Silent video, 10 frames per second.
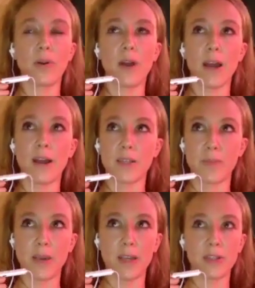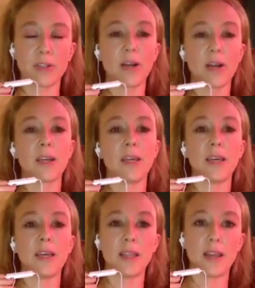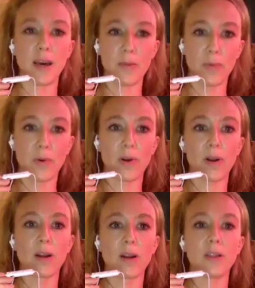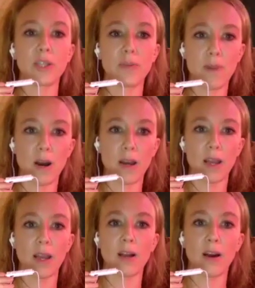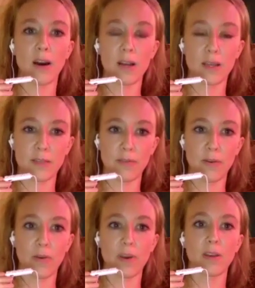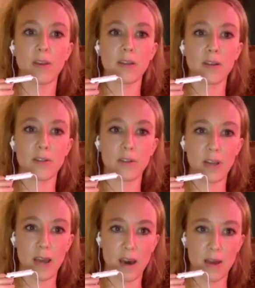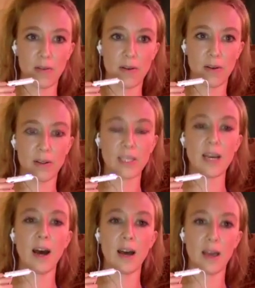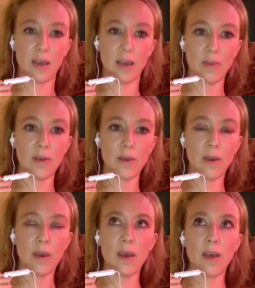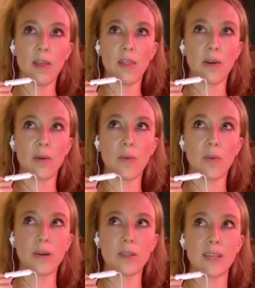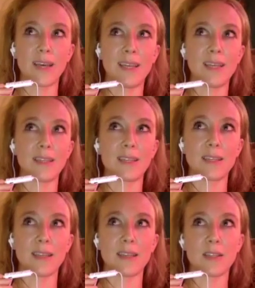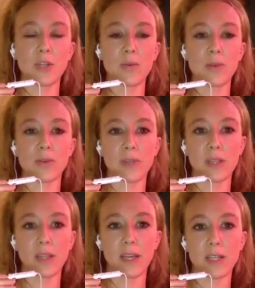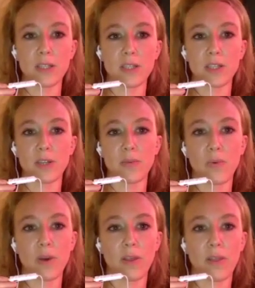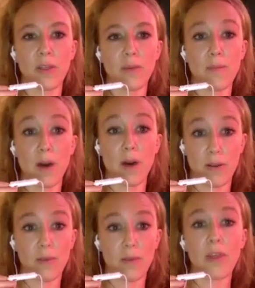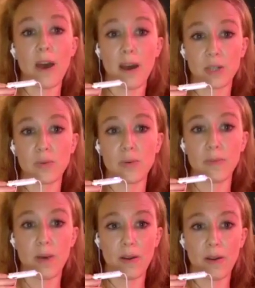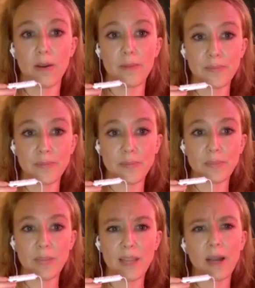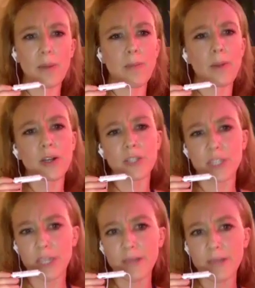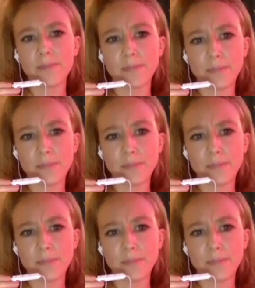prior to patriarchy, in that more shamanic, goddess-focused, hunter-gatherer time, there was an incestuous relationship with mother, with actual mother, like a merging,